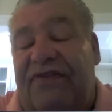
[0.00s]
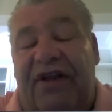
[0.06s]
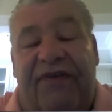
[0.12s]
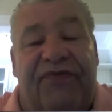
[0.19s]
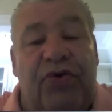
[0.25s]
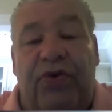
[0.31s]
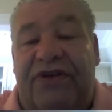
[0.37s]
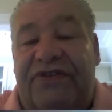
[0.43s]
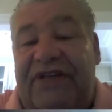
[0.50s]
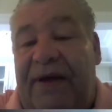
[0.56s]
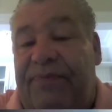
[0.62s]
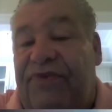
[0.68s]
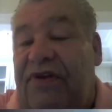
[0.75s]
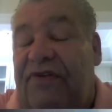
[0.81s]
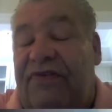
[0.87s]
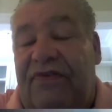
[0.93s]
And if you
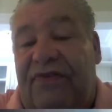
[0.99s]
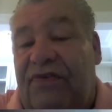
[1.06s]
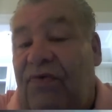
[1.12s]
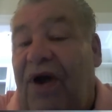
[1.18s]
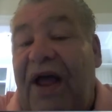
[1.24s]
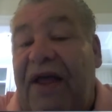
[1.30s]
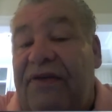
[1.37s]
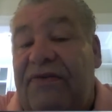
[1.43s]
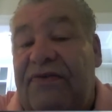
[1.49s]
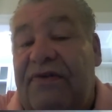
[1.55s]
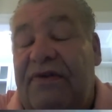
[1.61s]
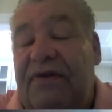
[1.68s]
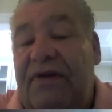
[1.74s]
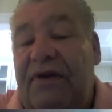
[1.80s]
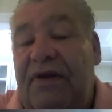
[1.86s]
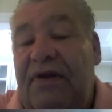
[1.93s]
accept Jesus Christ,
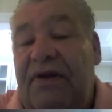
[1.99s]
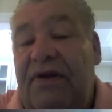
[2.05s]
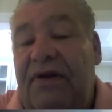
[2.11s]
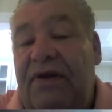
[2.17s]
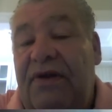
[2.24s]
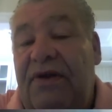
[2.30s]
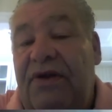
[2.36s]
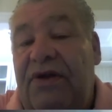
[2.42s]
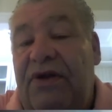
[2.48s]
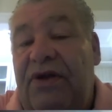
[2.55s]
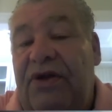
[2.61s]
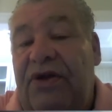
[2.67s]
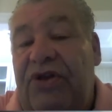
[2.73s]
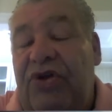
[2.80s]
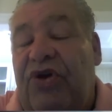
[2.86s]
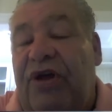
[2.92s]

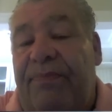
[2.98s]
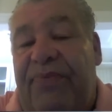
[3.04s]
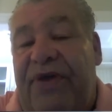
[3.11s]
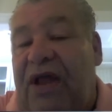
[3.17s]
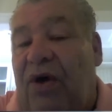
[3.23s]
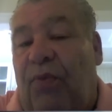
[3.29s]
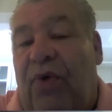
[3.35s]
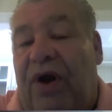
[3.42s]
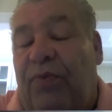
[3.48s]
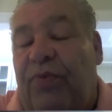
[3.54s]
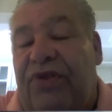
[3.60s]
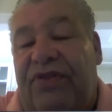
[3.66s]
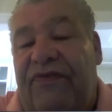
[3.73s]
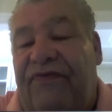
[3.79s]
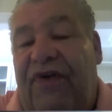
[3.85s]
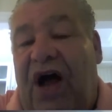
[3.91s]
you can be at one
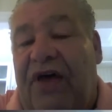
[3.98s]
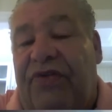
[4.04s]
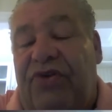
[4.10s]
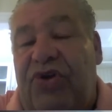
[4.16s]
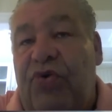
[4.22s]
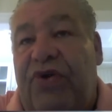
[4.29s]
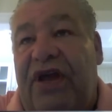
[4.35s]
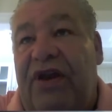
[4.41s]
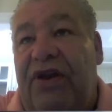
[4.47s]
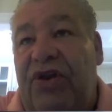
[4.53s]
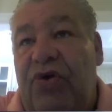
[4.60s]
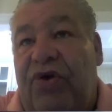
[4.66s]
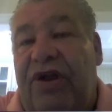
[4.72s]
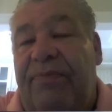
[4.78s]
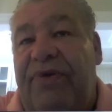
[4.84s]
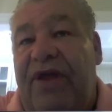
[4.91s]
with the Father. You can you
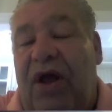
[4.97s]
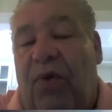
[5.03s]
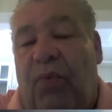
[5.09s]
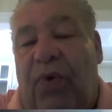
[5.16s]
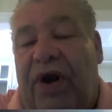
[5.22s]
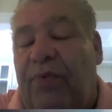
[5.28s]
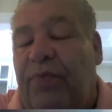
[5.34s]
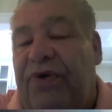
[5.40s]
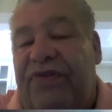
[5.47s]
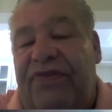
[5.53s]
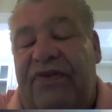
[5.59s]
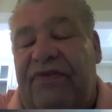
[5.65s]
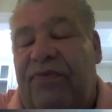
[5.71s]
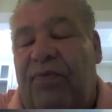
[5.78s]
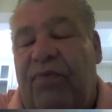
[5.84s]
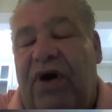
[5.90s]
can be at one with
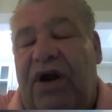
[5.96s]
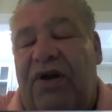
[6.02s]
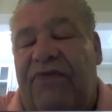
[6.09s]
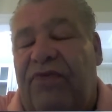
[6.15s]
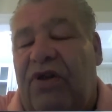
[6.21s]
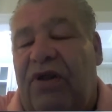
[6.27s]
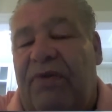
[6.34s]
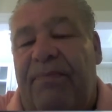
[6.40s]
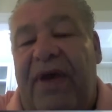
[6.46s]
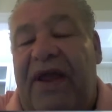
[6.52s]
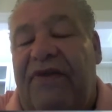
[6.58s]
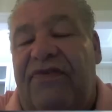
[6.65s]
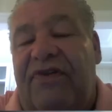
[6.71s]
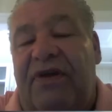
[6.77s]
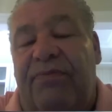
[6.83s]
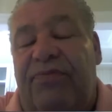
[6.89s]
this wonderful,
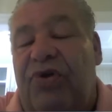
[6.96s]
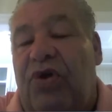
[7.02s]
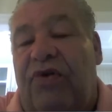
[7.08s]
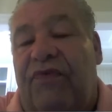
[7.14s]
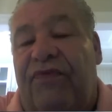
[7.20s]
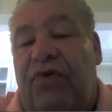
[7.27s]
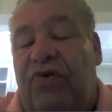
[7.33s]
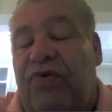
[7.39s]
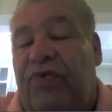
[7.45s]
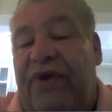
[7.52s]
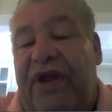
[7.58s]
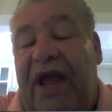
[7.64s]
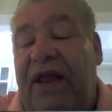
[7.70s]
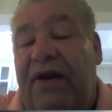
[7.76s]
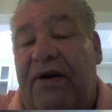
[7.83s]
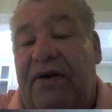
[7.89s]
amazing, beautiful
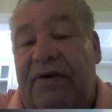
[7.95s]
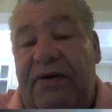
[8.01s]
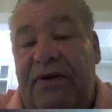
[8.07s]
creator.